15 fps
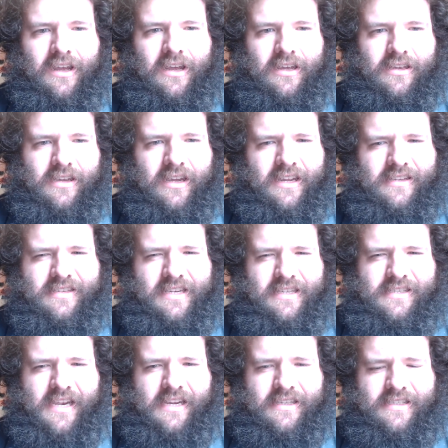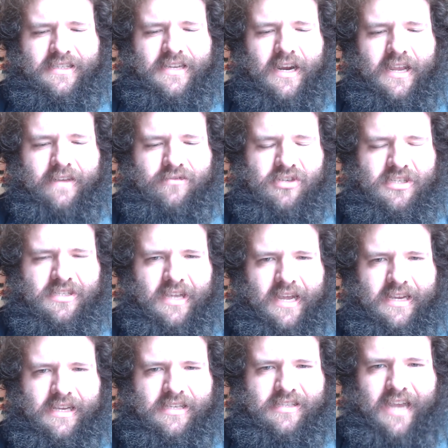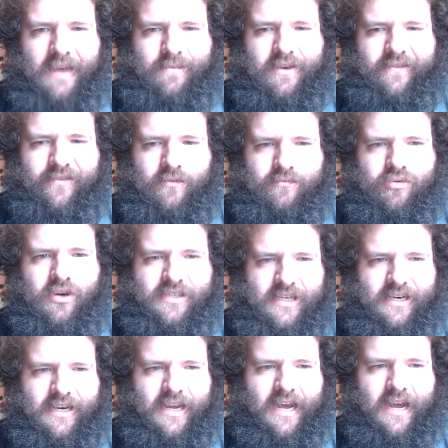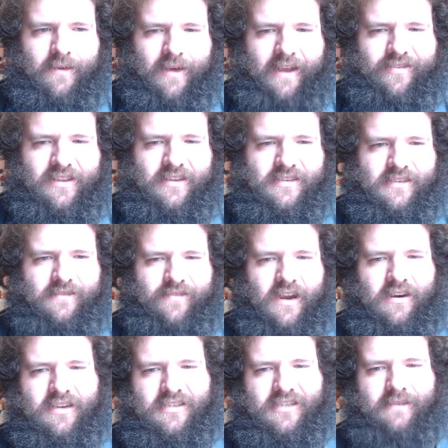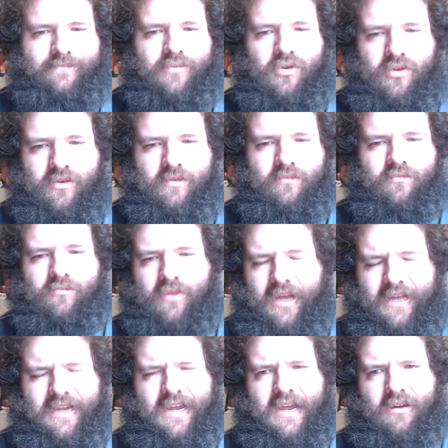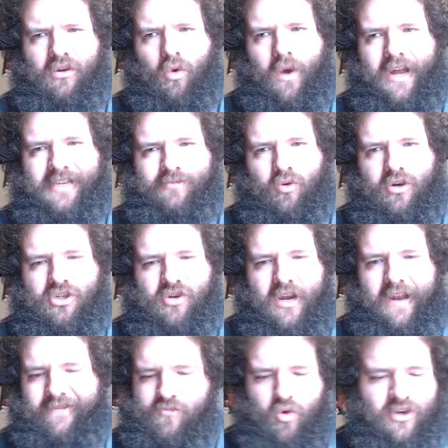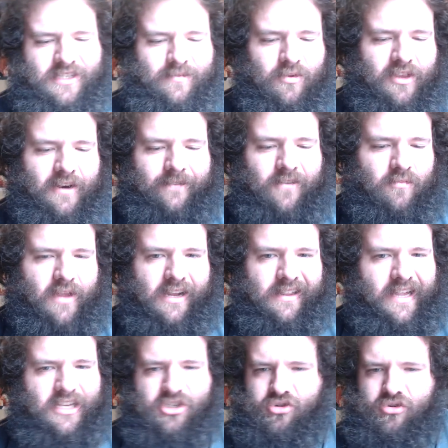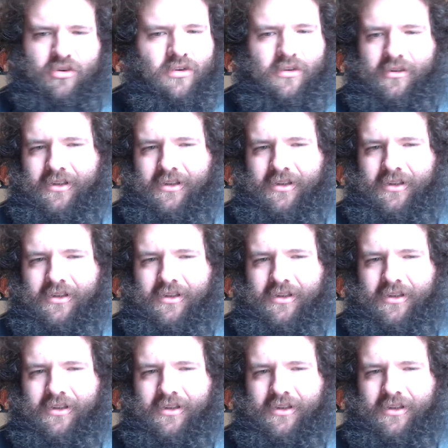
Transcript: like a detailed study of just like escaping from prison. I think this is very simple in the way it's portrayed, even more simple than a film like Les Trolls.